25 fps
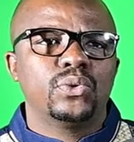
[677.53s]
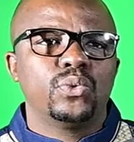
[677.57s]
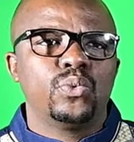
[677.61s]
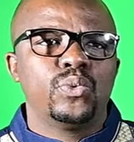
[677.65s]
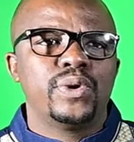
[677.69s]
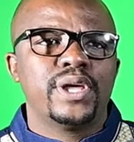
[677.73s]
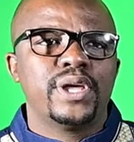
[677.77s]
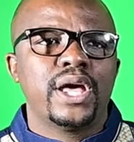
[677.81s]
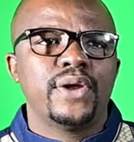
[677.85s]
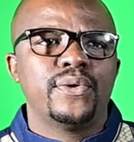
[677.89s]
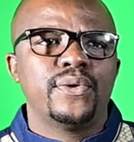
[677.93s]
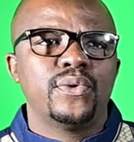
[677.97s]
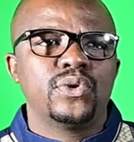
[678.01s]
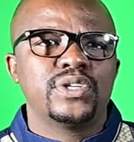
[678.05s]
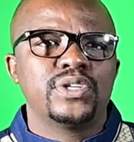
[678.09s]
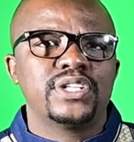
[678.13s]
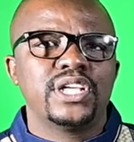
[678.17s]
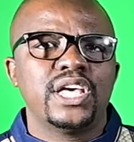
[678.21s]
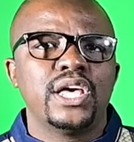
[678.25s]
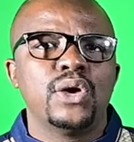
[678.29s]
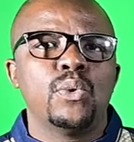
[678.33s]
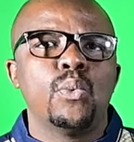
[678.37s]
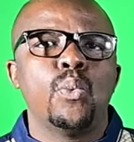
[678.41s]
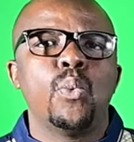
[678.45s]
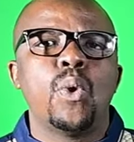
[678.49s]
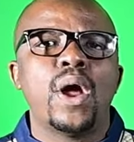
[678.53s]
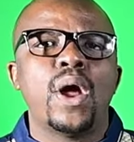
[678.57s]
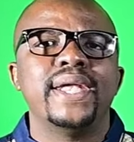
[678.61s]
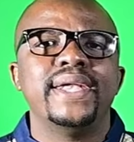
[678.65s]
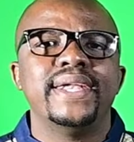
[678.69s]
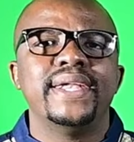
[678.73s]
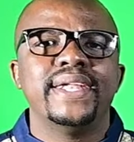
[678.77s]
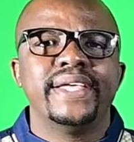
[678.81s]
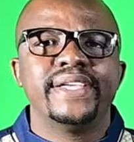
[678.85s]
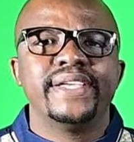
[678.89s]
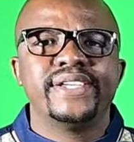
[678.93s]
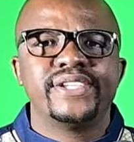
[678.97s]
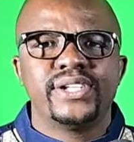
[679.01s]
a
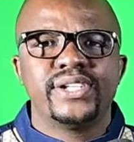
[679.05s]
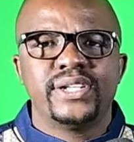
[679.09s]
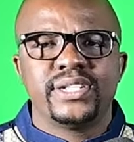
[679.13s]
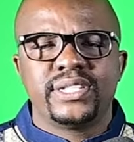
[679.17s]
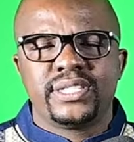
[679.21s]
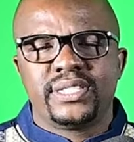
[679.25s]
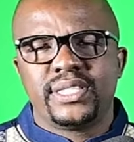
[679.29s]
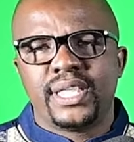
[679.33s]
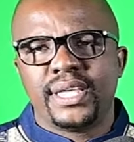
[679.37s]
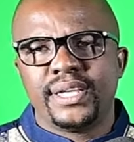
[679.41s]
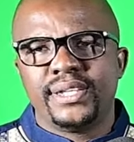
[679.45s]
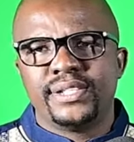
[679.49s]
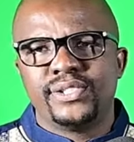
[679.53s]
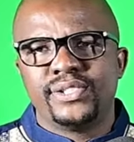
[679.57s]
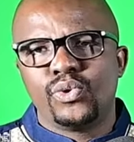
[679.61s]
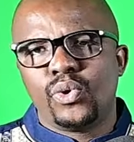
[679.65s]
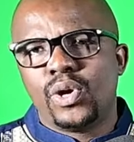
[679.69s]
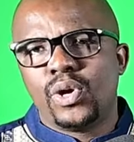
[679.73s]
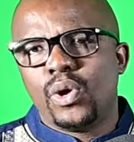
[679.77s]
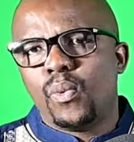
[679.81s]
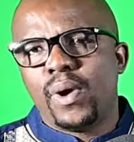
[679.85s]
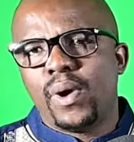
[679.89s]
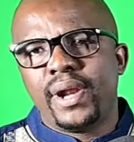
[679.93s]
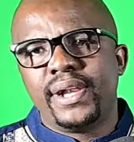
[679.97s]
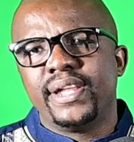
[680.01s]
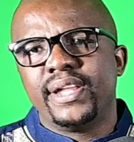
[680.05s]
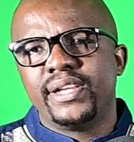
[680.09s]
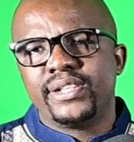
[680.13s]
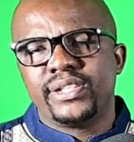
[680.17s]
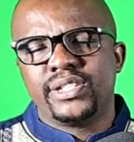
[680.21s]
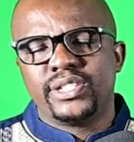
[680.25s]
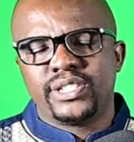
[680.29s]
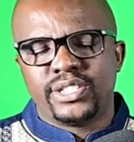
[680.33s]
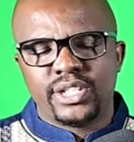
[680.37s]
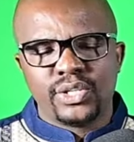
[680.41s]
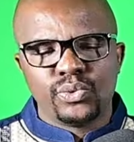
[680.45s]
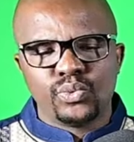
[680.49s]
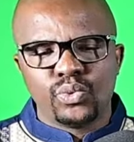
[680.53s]
one nation state, so a one
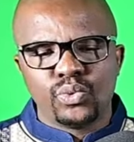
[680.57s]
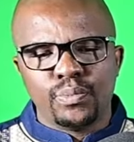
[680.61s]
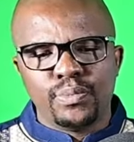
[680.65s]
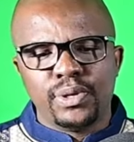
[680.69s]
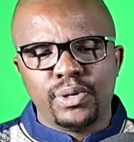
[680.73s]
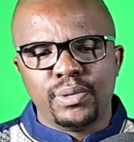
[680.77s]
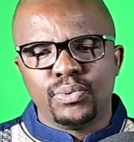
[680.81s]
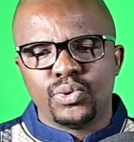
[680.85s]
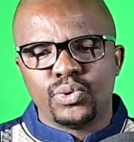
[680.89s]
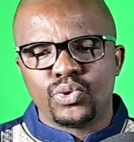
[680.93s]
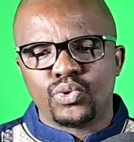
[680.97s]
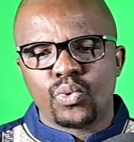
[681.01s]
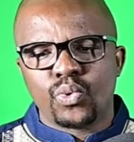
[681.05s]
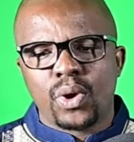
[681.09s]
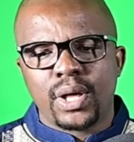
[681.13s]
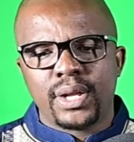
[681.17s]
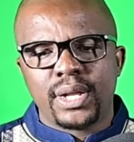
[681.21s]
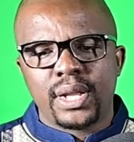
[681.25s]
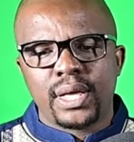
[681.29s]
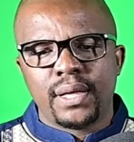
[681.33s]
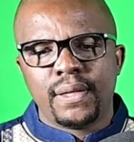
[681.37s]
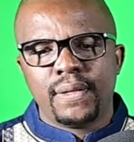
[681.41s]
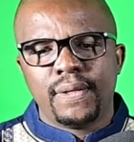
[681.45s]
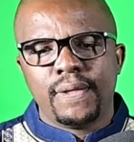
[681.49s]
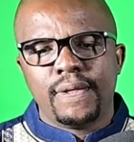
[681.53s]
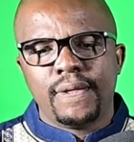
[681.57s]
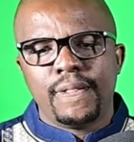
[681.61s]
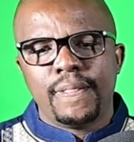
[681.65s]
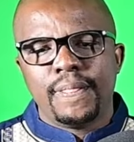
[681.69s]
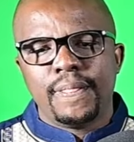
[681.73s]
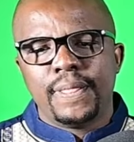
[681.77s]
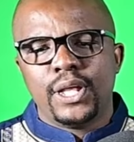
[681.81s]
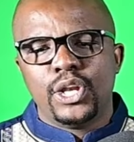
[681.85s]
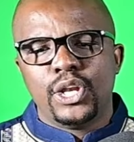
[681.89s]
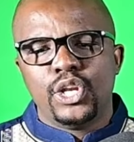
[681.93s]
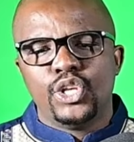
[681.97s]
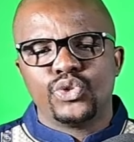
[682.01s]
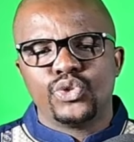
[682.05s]
nation state will be Botswana,
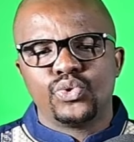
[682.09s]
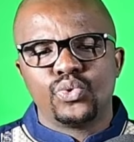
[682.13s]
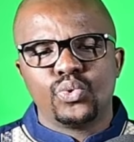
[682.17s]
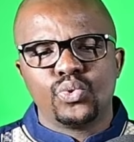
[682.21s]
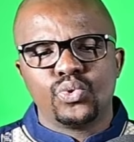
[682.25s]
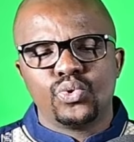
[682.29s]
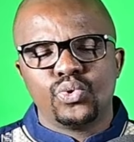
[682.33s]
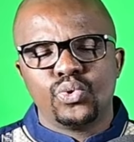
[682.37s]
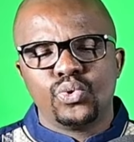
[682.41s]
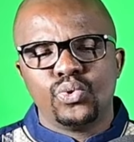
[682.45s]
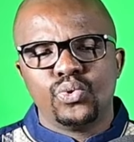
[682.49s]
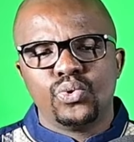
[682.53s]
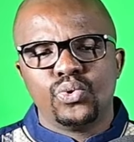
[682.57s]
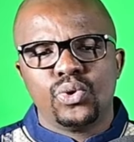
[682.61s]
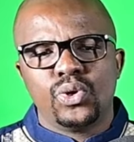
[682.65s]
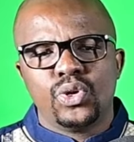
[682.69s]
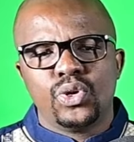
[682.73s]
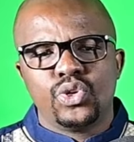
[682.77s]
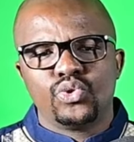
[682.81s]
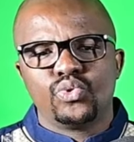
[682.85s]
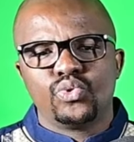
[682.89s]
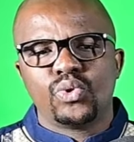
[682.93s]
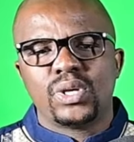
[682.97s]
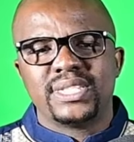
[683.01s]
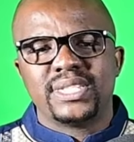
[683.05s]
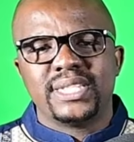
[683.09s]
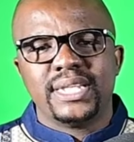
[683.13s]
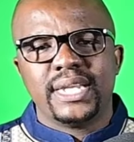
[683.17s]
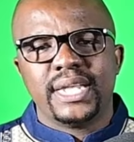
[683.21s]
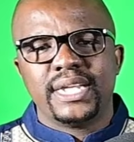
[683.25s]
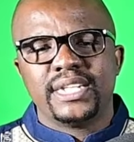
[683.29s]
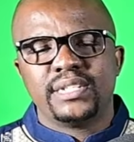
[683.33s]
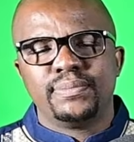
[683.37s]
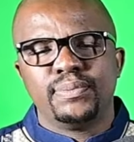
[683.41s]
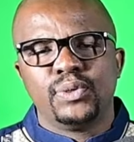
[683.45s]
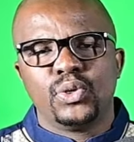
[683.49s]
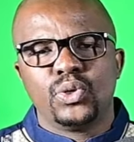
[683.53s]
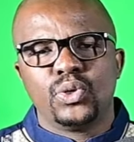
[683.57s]
Lesotho,
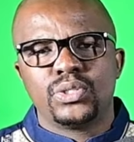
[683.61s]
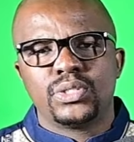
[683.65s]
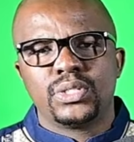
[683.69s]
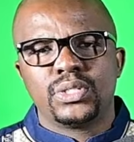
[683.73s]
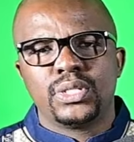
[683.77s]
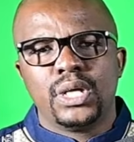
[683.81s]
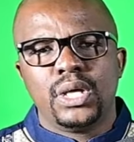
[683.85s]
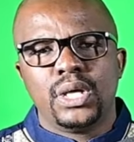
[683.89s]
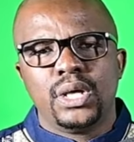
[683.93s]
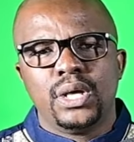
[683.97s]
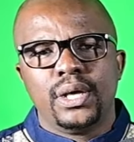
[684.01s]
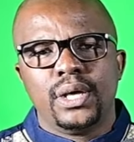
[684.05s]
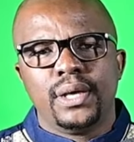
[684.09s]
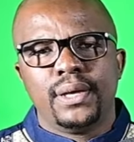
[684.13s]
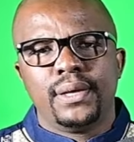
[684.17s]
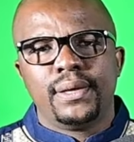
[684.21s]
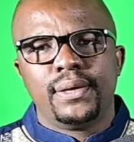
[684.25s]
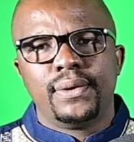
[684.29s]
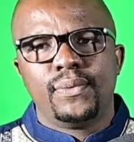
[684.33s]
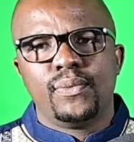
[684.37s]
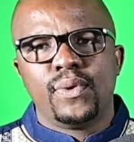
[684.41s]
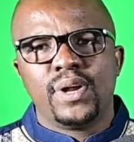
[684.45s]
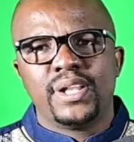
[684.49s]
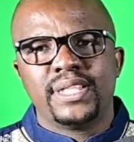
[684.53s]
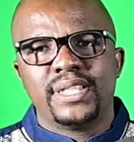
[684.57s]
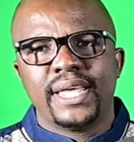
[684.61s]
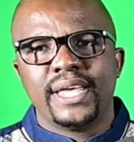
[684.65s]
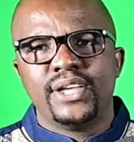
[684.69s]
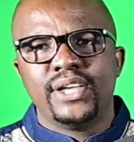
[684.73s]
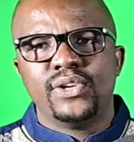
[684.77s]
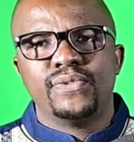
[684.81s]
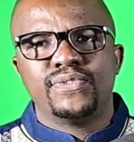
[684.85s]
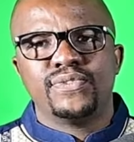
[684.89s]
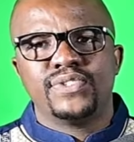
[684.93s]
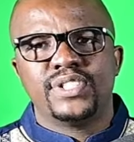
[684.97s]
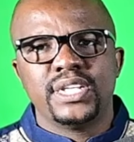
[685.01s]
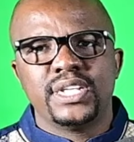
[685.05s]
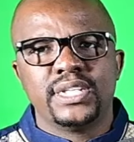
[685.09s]
Swaziland, because when the
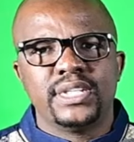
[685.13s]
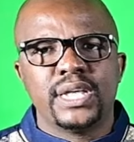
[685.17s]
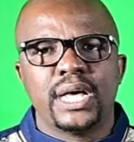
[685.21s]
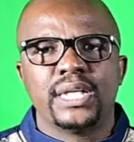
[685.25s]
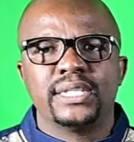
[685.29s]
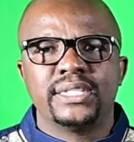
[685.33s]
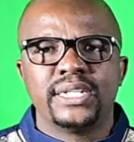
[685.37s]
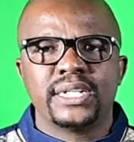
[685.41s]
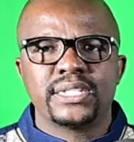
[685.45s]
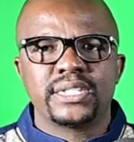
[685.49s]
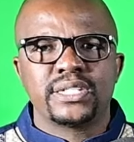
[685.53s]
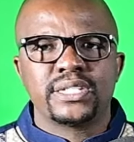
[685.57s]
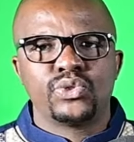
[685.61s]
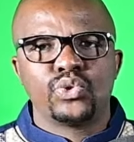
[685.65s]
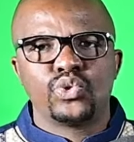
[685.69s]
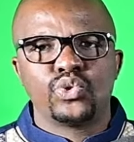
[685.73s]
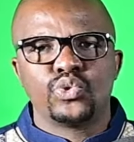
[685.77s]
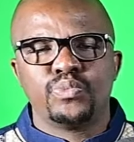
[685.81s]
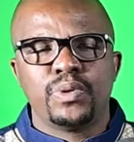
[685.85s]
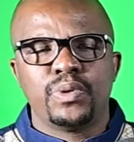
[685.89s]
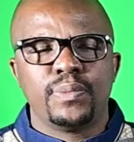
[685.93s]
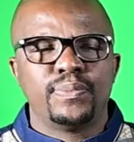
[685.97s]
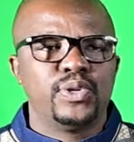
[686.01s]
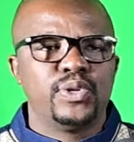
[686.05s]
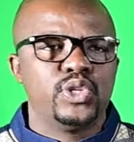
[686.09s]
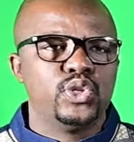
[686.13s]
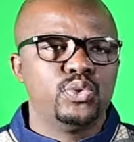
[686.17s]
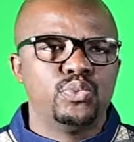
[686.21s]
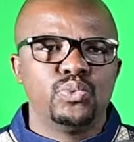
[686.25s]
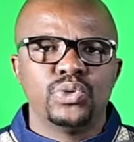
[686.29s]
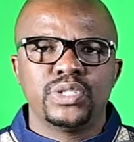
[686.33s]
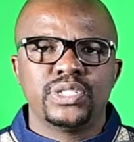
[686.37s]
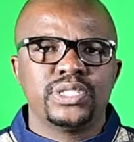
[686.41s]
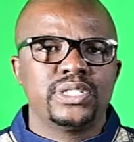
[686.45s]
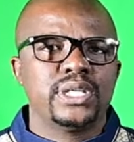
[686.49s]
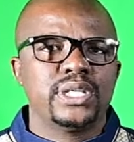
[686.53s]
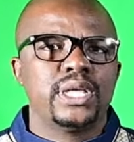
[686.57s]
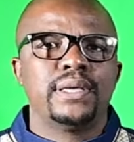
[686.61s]
head of state addresses those people, he
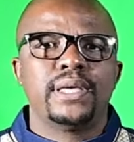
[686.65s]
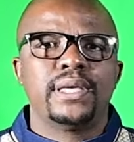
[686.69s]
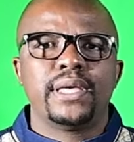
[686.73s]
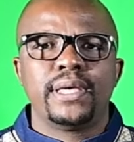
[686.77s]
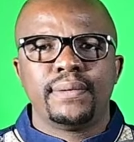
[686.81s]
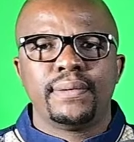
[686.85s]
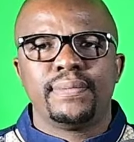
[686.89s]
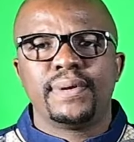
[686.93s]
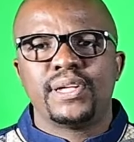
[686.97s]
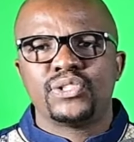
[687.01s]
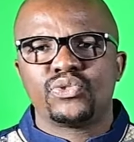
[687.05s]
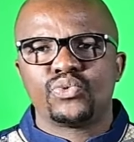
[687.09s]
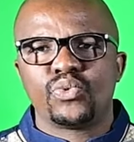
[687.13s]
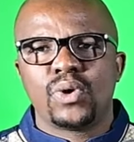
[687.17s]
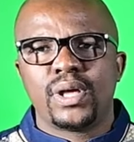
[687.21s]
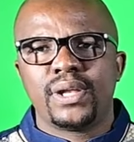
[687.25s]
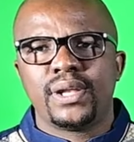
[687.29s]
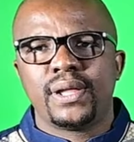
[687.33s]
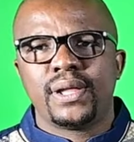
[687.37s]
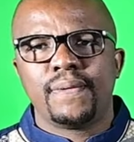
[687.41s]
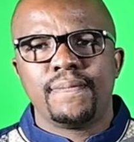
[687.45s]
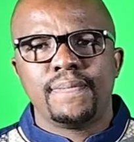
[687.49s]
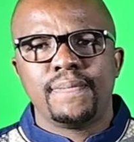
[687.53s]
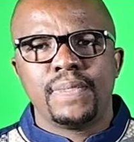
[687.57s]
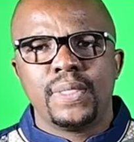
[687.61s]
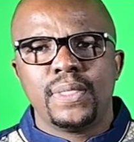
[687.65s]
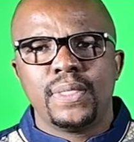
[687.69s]
would say Botswana